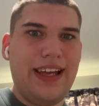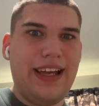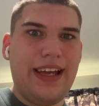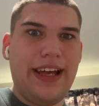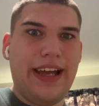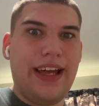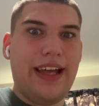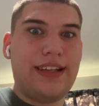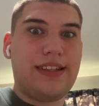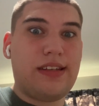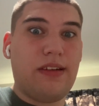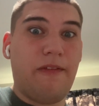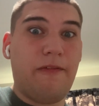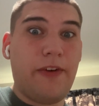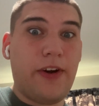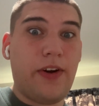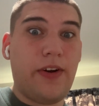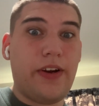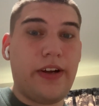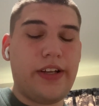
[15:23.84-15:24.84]
It's a
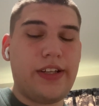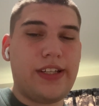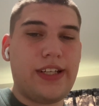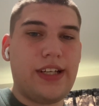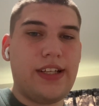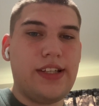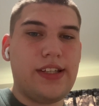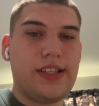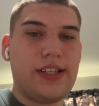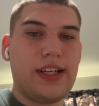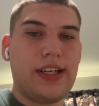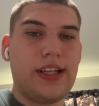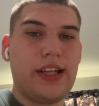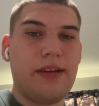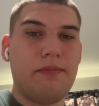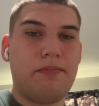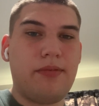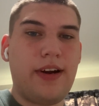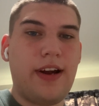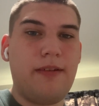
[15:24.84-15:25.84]
very intense scene,
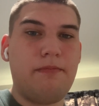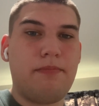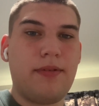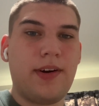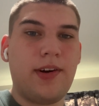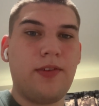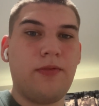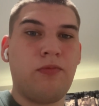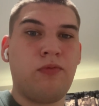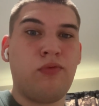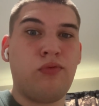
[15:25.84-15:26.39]
and Brad Bird